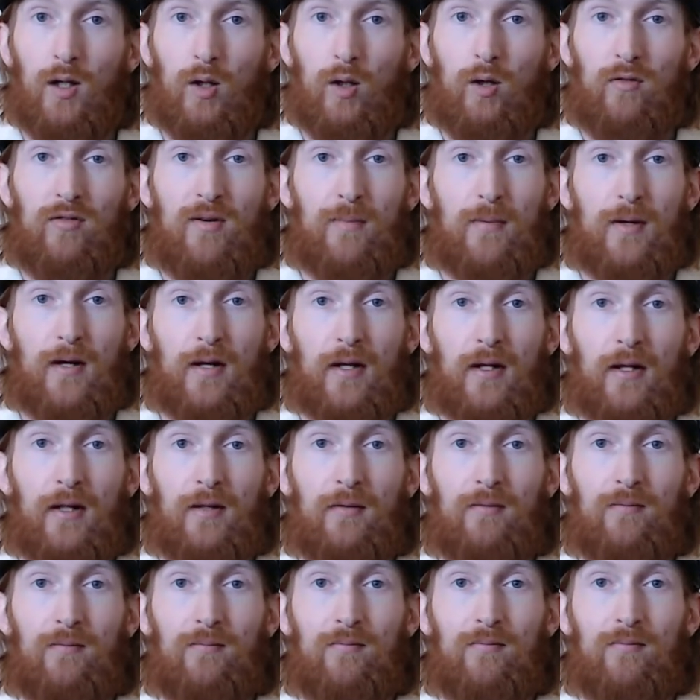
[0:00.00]
everybody,
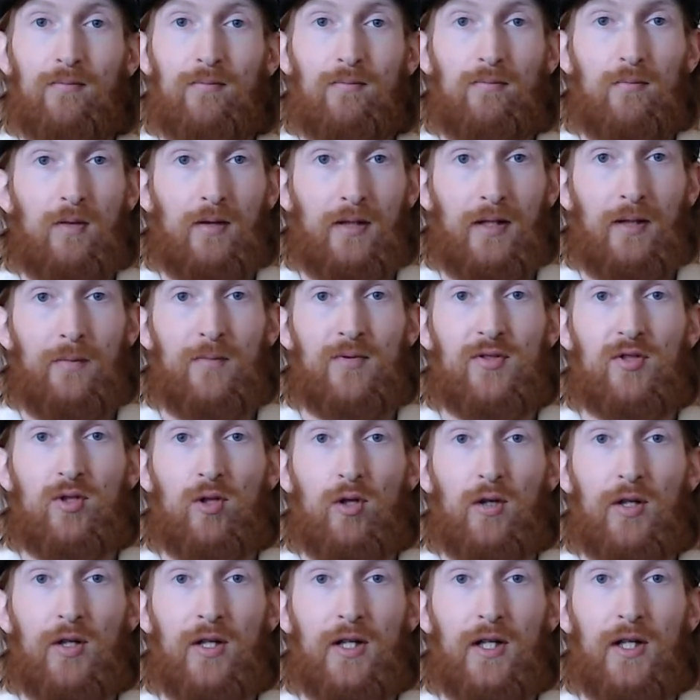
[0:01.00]
my name's
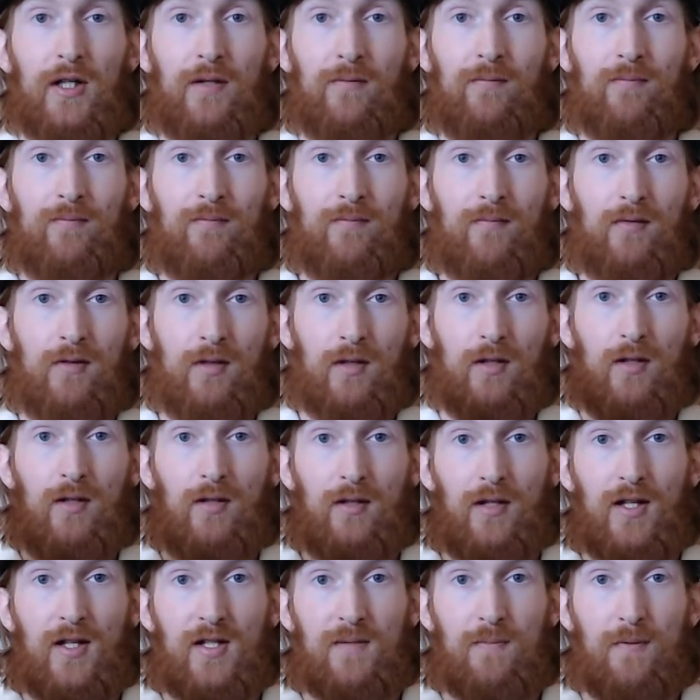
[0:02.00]
Scotty,
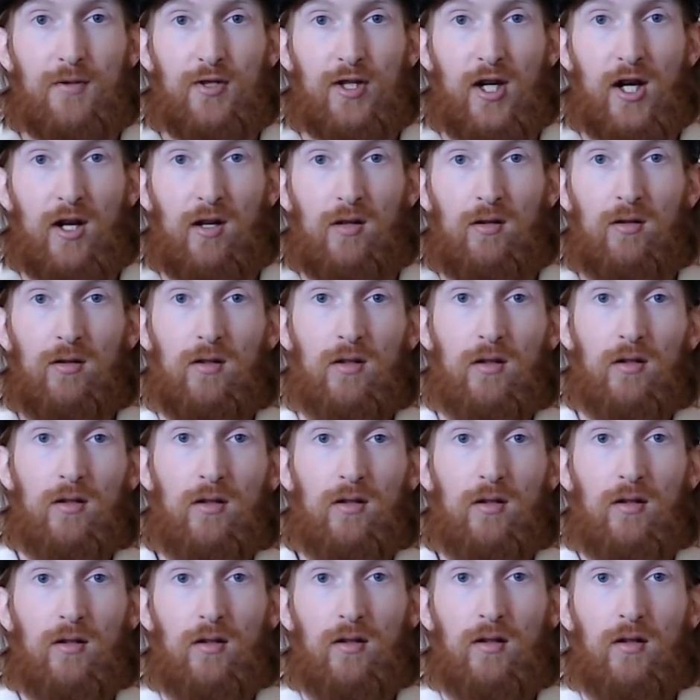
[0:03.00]
that's my channel,
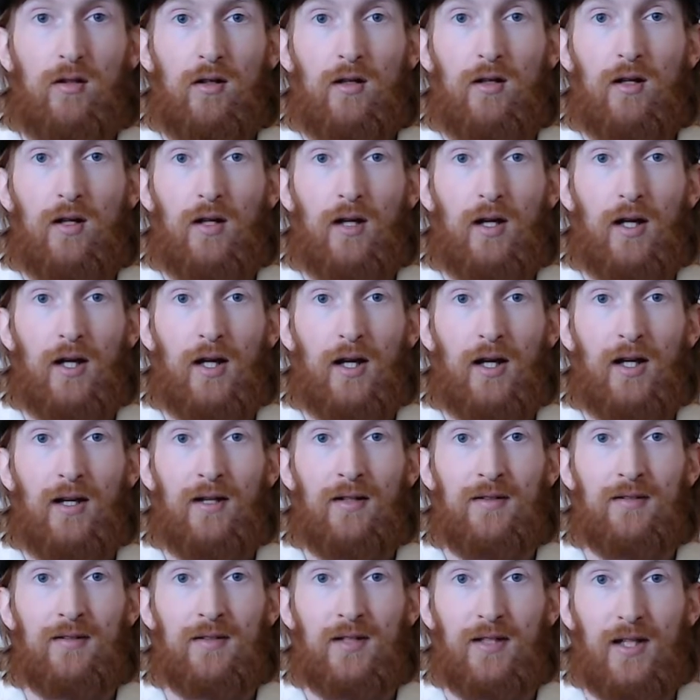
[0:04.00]

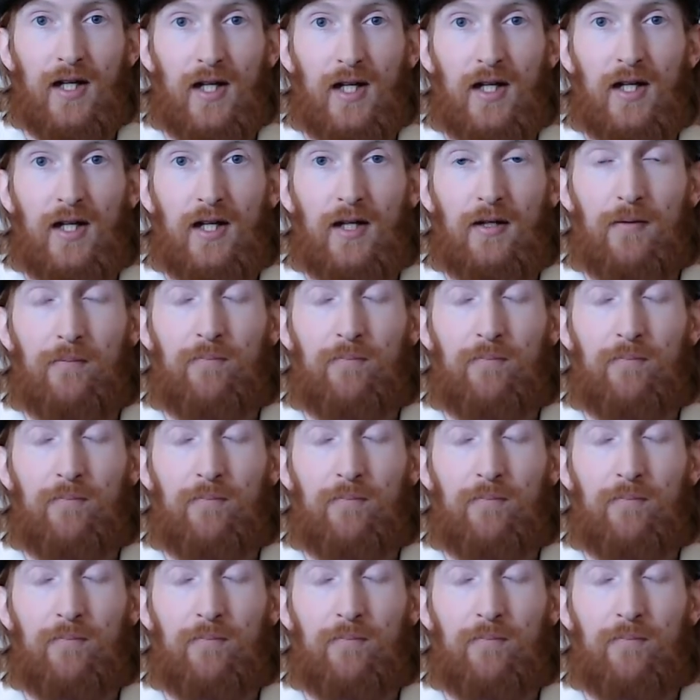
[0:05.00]
and today,